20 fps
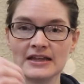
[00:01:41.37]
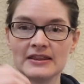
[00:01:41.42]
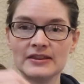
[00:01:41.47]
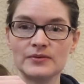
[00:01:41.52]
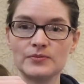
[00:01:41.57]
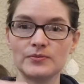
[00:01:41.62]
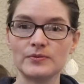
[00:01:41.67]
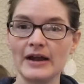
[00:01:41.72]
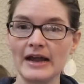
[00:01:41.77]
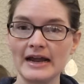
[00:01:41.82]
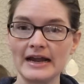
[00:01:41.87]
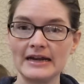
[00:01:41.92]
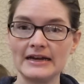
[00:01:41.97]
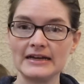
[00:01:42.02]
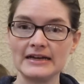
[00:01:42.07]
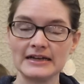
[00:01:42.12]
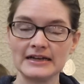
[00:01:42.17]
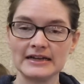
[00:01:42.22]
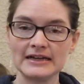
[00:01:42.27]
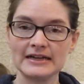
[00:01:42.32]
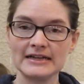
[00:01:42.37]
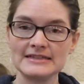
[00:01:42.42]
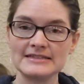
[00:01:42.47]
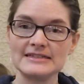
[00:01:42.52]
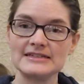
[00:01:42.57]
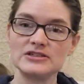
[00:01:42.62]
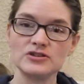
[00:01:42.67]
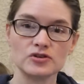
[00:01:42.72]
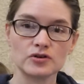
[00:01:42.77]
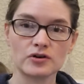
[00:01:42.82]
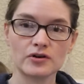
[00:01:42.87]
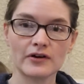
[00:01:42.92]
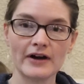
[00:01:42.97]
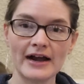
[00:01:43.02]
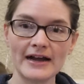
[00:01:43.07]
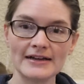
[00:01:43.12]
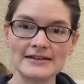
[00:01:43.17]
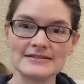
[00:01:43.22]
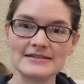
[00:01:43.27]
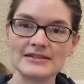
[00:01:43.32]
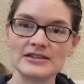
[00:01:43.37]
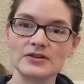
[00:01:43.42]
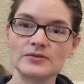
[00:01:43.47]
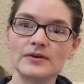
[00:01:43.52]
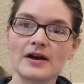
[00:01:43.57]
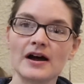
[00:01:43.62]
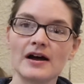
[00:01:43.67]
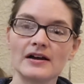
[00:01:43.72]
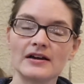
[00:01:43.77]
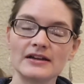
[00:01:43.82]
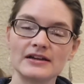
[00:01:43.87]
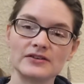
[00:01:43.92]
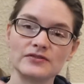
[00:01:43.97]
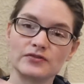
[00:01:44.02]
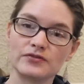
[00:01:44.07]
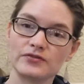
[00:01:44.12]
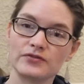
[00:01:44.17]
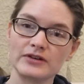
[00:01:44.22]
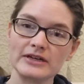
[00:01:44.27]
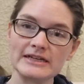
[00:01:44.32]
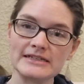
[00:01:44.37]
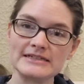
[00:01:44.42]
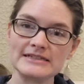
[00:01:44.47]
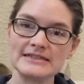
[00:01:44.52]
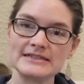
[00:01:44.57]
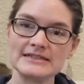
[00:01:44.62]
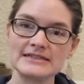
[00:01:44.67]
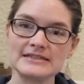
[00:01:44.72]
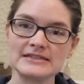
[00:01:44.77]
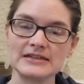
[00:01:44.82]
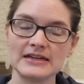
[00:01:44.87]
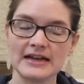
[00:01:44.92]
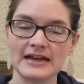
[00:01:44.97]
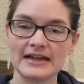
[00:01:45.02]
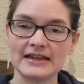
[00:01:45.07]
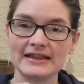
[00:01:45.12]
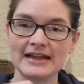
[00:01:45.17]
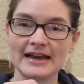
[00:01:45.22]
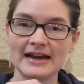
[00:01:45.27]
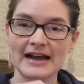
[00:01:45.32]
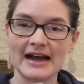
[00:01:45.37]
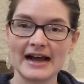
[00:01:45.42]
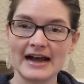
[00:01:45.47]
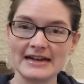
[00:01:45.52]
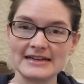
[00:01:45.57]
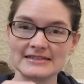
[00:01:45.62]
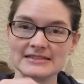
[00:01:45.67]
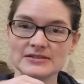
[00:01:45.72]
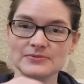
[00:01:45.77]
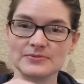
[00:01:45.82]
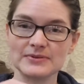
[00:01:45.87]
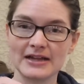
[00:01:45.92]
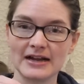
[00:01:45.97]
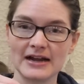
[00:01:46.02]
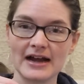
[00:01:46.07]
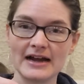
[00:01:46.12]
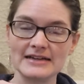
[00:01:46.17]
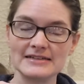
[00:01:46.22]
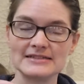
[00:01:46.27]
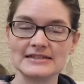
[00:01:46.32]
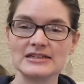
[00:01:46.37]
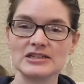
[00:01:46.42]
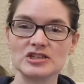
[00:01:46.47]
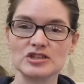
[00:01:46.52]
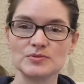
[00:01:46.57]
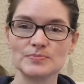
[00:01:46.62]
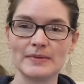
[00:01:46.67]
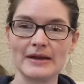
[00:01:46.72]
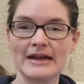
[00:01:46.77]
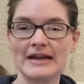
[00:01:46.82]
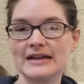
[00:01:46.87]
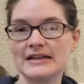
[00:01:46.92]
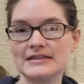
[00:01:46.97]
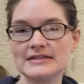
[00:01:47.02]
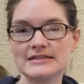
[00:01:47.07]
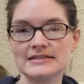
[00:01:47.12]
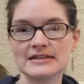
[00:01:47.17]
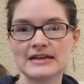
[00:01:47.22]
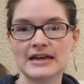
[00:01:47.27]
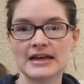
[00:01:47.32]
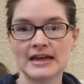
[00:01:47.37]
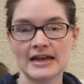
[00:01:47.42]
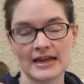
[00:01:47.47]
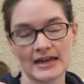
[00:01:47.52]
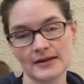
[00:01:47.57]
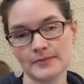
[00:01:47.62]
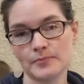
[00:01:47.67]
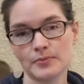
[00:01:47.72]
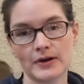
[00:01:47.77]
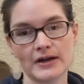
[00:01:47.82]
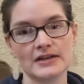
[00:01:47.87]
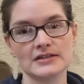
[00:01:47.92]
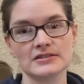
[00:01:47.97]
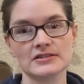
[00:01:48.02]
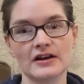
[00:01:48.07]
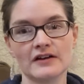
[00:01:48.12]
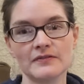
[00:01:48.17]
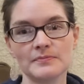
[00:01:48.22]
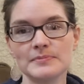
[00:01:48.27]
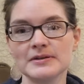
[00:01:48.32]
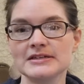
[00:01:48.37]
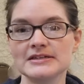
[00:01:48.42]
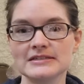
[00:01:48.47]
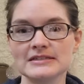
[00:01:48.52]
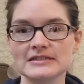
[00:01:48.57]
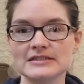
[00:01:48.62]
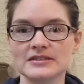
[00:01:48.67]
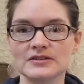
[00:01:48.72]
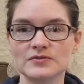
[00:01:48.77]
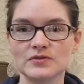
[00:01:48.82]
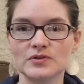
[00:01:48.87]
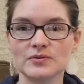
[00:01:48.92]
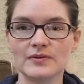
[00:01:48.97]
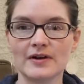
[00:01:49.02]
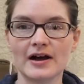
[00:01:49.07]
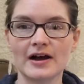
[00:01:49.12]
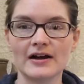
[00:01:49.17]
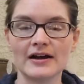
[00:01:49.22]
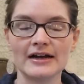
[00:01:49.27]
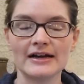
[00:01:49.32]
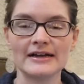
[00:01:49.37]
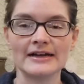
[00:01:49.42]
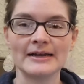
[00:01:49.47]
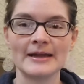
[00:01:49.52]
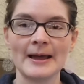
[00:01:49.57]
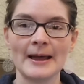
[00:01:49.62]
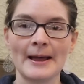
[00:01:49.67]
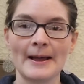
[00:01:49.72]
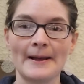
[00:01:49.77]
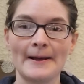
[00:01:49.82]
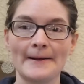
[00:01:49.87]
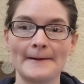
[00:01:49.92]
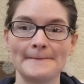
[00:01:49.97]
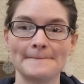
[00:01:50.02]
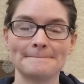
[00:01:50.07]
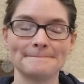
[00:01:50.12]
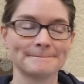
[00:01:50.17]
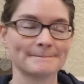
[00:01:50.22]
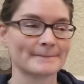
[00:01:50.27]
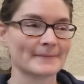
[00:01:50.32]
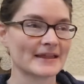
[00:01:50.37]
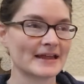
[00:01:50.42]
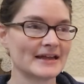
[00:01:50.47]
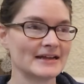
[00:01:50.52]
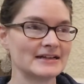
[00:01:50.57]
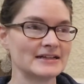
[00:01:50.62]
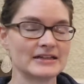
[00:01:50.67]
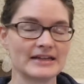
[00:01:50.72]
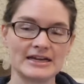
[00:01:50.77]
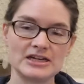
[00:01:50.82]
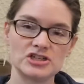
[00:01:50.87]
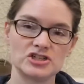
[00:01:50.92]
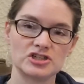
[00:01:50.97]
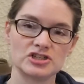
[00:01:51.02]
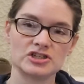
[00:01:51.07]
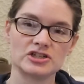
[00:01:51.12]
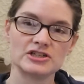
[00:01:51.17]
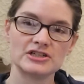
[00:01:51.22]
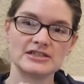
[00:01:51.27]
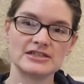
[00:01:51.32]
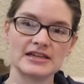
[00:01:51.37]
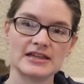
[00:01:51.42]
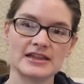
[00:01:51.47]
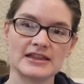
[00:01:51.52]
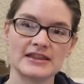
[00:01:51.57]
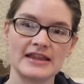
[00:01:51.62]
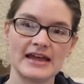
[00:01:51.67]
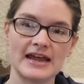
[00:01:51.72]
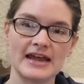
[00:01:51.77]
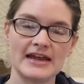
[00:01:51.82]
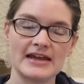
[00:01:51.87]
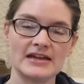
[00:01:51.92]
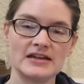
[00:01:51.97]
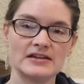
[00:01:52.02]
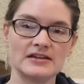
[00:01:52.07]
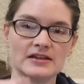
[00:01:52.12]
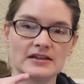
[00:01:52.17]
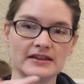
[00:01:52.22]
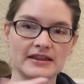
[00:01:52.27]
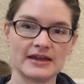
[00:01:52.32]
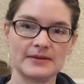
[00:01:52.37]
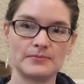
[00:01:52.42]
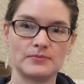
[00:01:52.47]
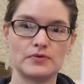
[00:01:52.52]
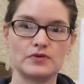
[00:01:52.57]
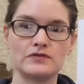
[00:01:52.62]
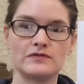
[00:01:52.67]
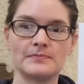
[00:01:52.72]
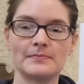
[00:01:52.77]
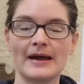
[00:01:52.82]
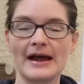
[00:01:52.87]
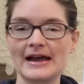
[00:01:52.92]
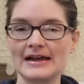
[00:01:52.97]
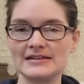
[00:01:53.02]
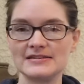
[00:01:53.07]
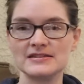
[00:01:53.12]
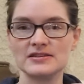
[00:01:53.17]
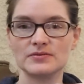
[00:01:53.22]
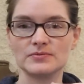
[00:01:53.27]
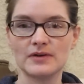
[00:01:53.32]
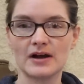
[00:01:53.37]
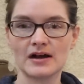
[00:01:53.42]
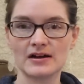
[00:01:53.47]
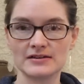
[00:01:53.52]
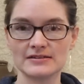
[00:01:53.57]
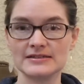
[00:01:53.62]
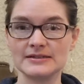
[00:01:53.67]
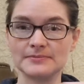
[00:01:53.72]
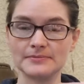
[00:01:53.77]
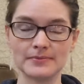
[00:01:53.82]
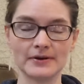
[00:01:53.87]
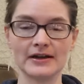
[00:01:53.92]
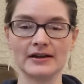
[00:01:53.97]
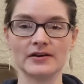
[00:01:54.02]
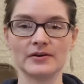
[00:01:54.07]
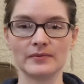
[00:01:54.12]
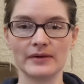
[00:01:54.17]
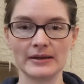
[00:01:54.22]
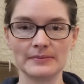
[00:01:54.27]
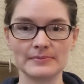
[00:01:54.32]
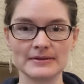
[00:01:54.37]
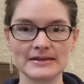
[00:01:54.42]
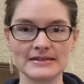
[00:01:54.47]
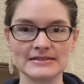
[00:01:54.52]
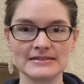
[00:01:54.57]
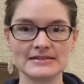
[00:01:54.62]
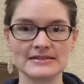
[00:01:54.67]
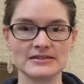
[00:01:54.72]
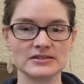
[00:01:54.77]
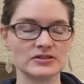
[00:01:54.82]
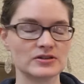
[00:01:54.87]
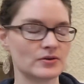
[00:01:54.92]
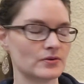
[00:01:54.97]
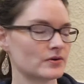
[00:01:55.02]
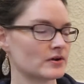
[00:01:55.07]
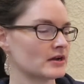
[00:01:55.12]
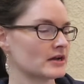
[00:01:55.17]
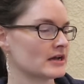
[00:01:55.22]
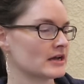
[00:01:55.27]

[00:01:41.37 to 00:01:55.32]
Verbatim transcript: the rain gets into cracks in the rock and freezes, and that ice, when that ice expands, it breaks off pieces of the rock. Um, and glaciers, they they move past the rocks and break away pieces. So